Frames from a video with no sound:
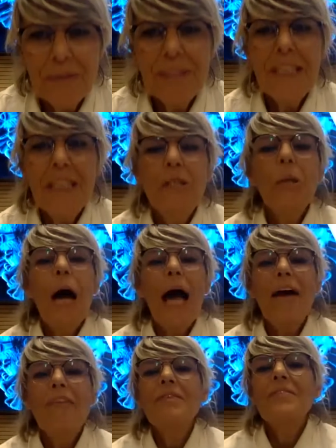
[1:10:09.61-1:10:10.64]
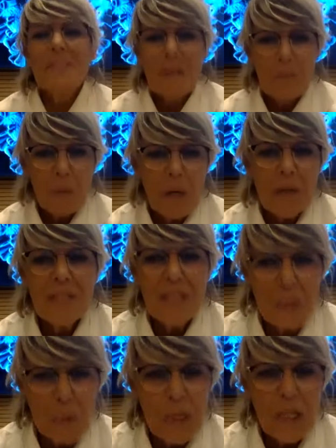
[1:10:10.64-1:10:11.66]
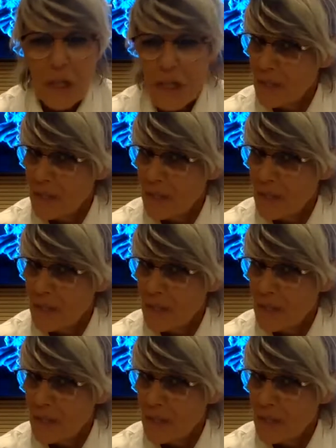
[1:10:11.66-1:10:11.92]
Did you have a similar situation,